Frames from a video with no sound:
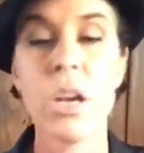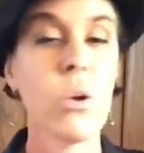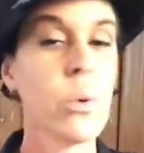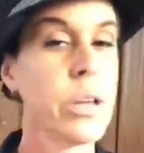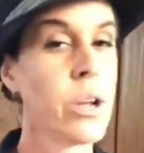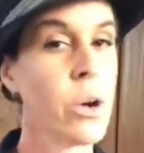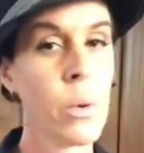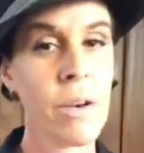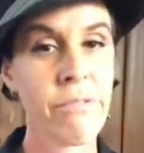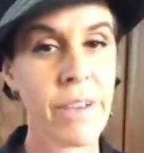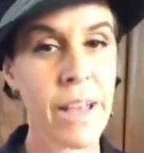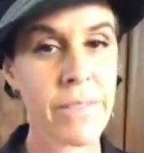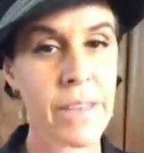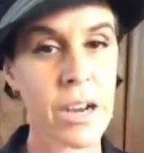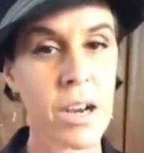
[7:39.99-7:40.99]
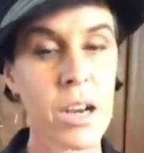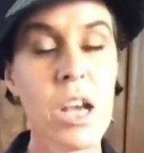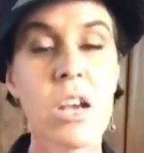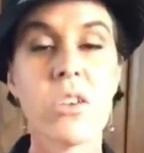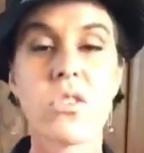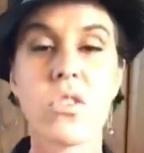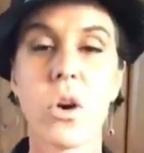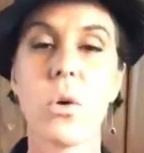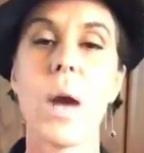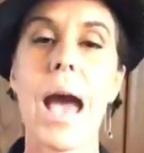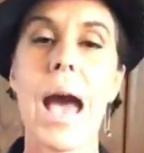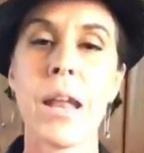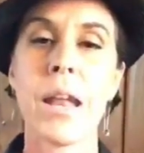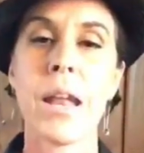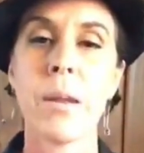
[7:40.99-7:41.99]
We don't want fat there. So
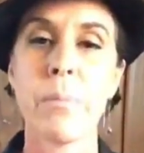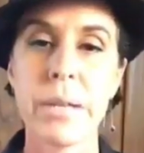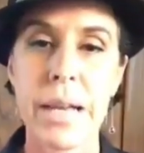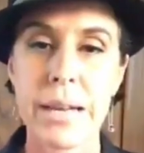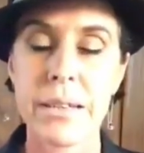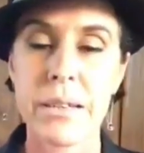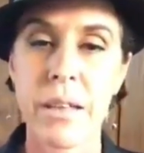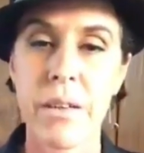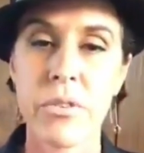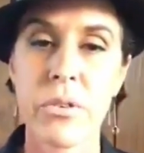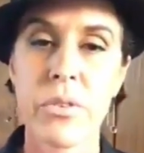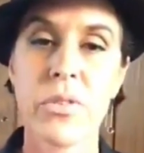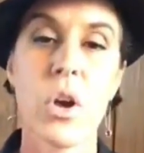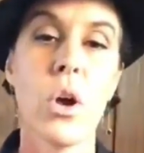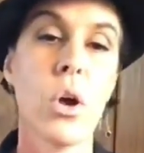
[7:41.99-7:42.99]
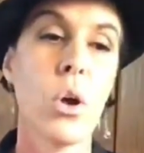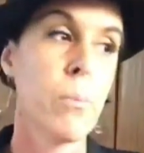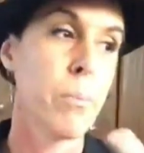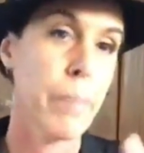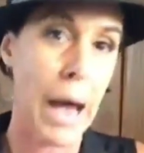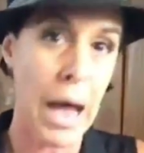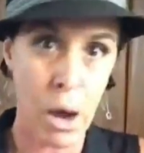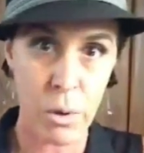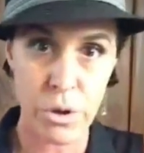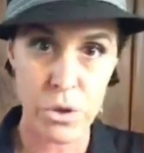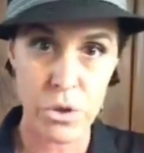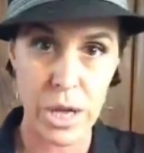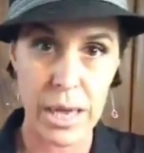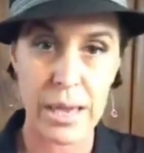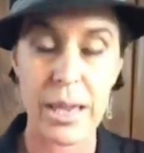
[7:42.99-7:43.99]
adiponectin levels, Power
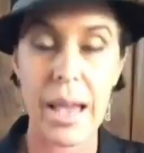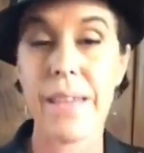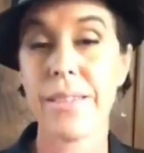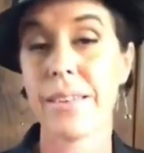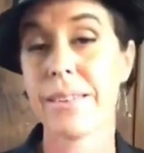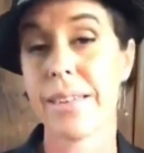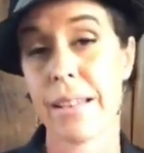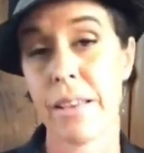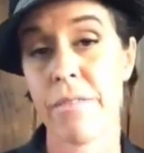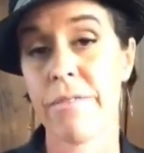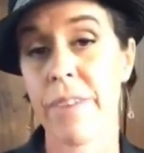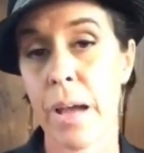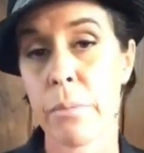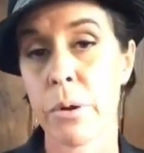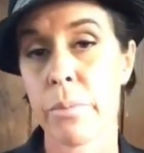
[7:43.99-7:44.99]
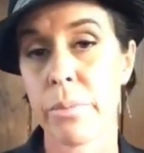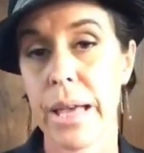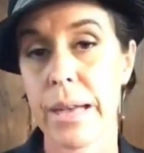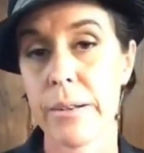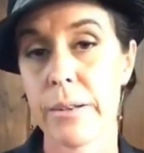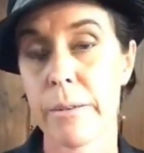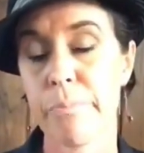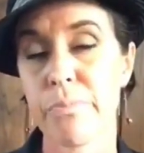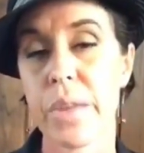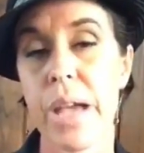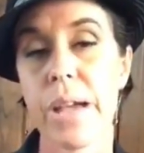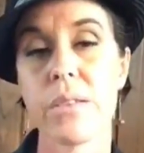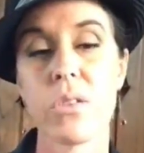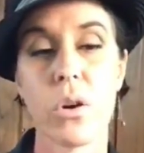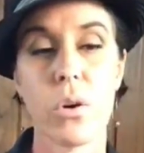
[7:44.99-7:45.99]
Shake, and the Daily Fiber blend.
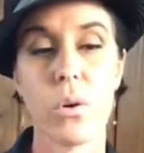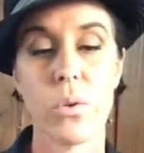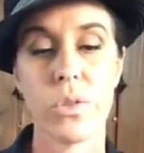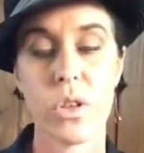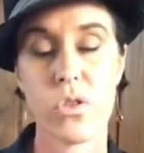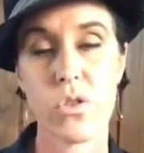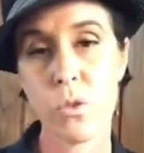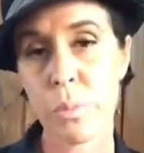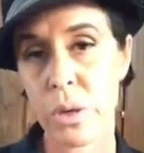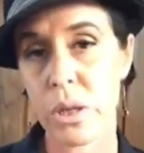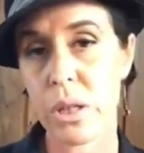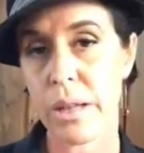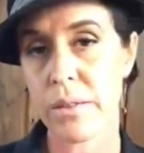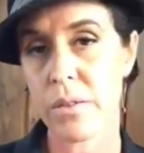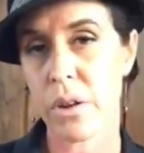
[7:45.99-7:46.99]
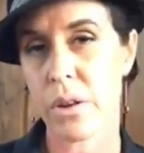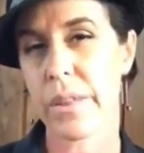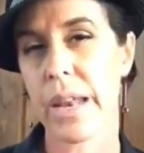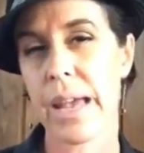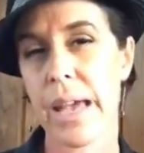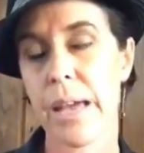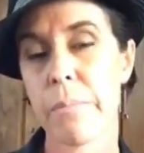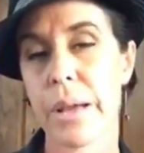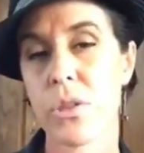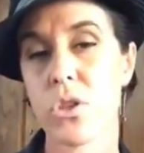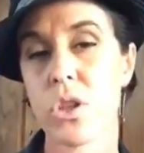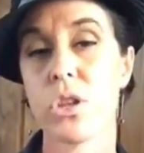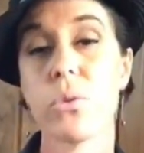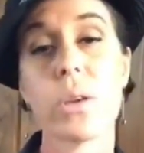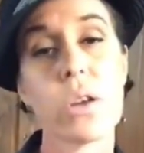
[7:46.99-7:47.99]
And so the Super Cleansar that I had
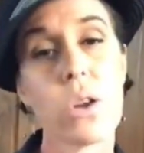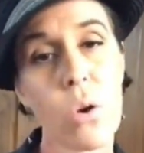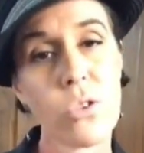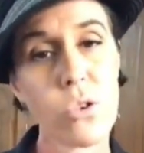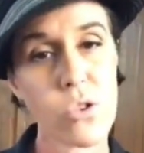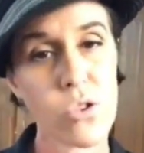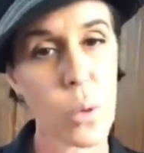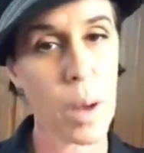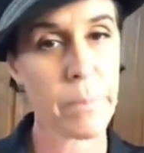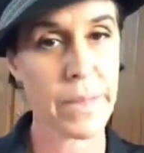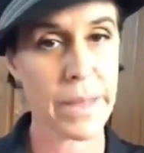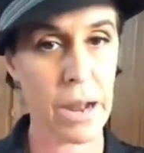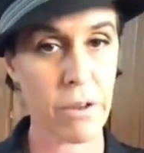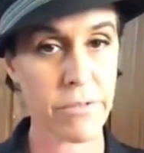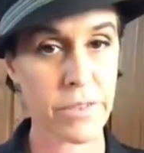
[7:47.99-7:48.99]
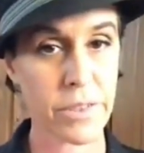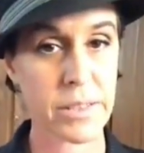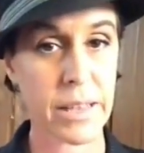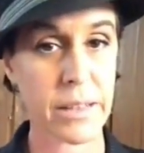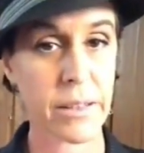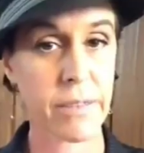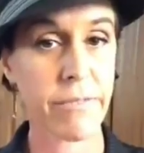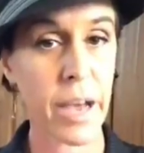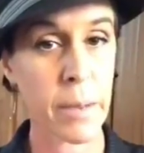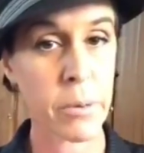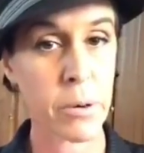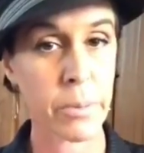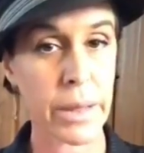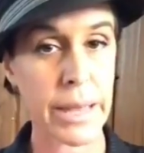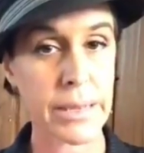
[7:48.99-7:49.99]
mentioned, you can also swap that out for the Daily
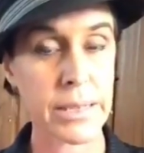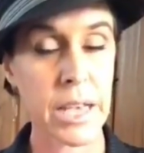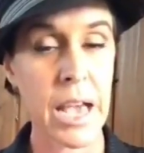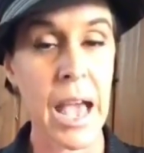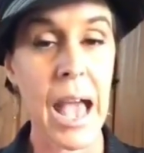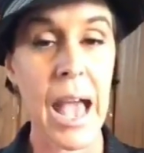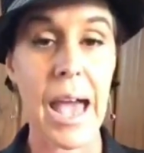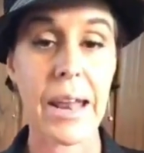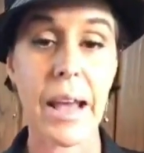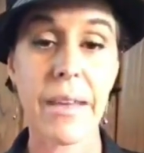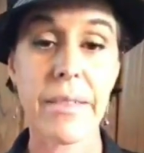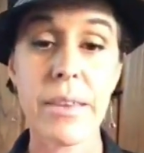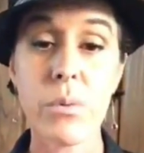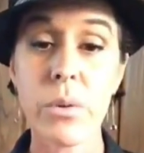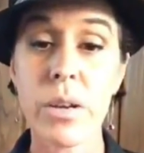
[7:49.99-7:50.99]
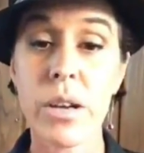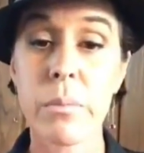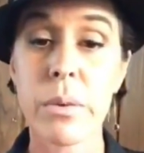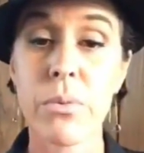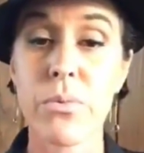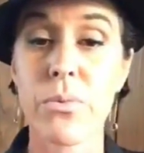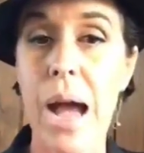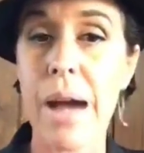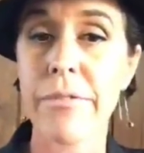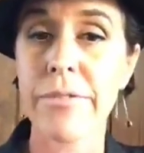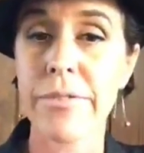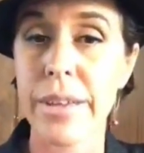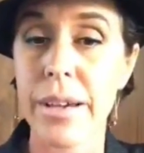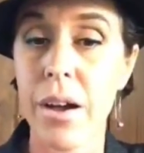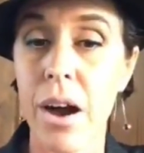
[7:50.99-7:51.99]
Fiber blend. And I think we're going to be
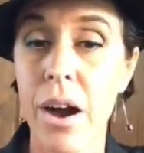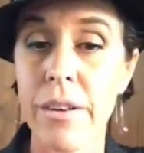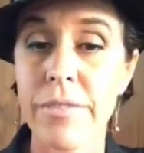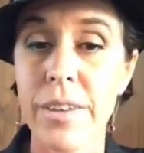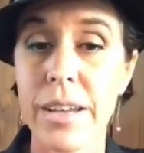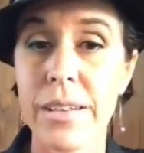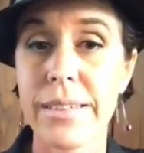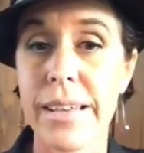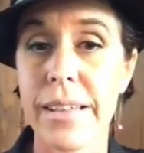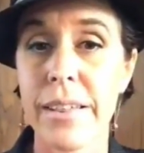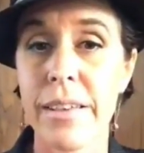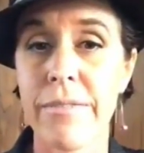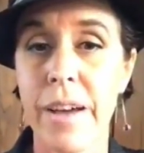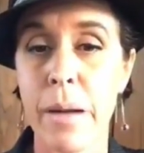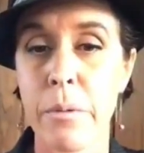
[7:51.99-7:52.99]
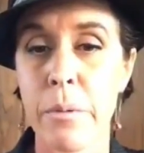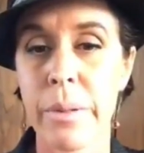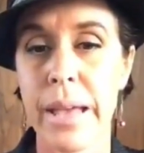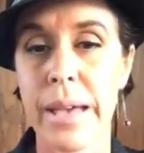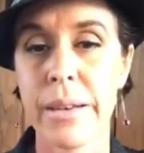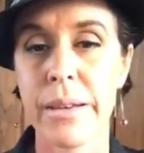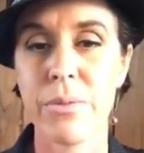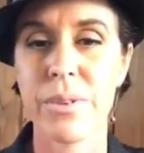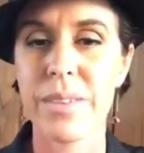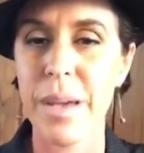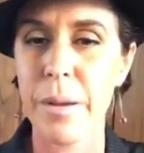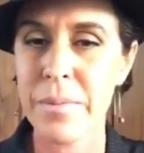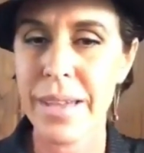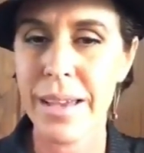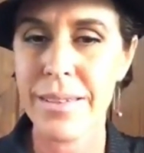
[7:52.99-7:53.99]
raffling off a Daily Fiber blend. What's
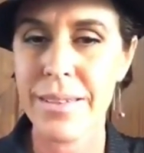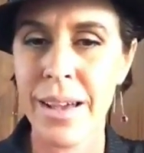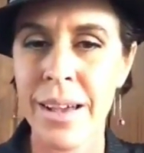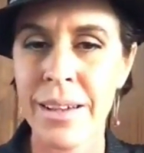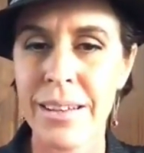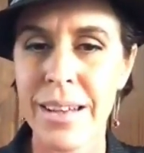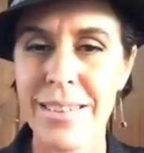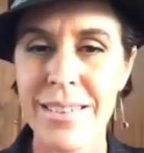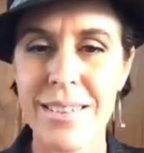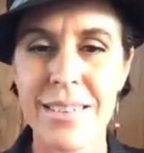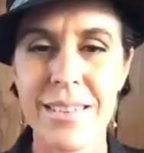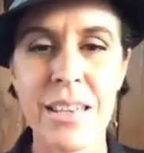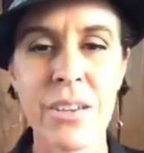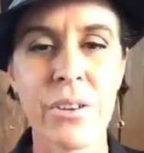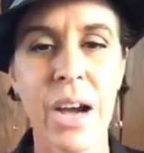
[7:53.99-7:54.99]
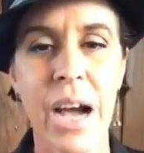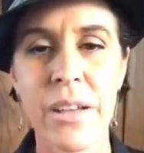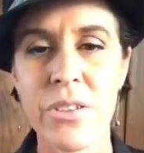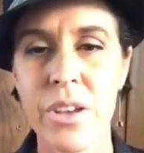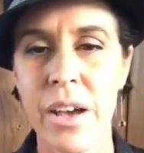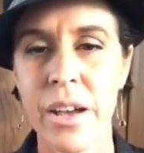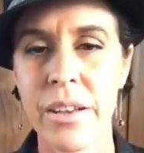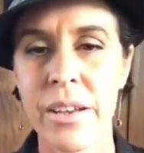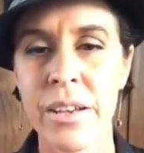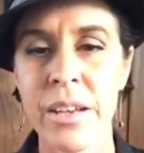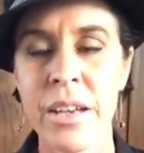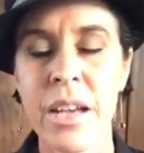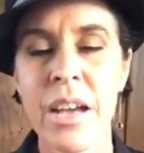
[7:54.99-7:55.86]
up, Tessa? Nice to see you. Hi, Jana.